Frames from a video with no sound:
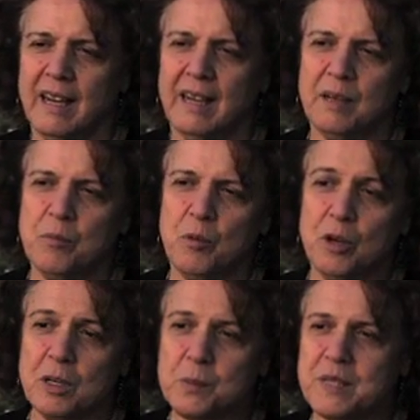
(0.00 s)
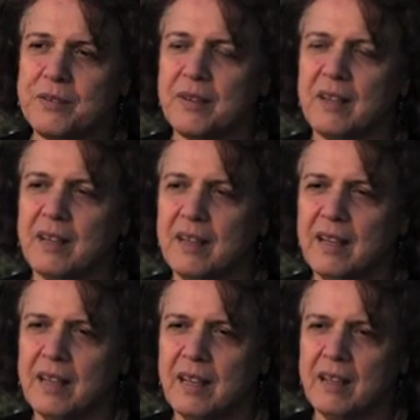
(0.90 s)
And more
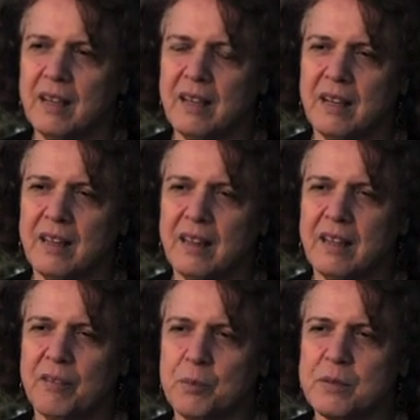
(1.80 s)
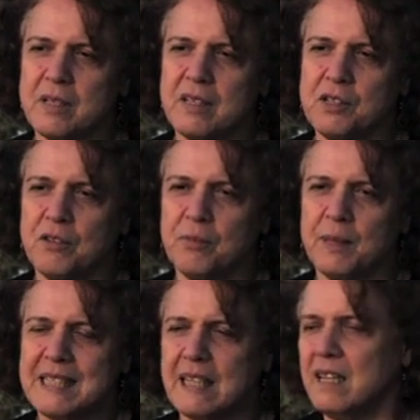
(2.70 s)
specifically in the representation of
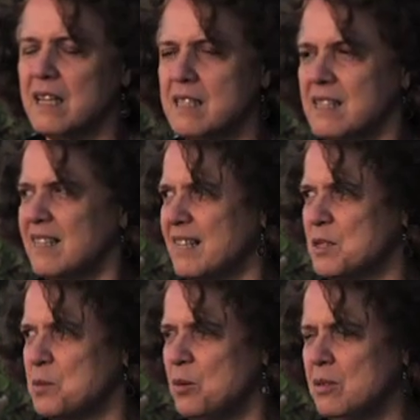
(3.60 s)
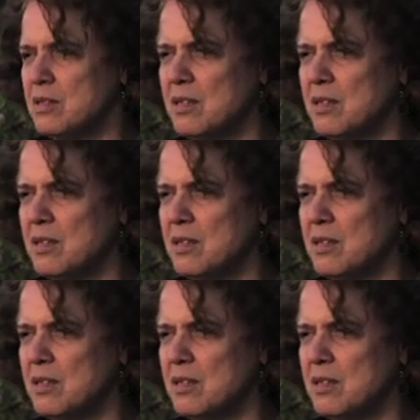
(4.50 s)
Palestinians in textbooks,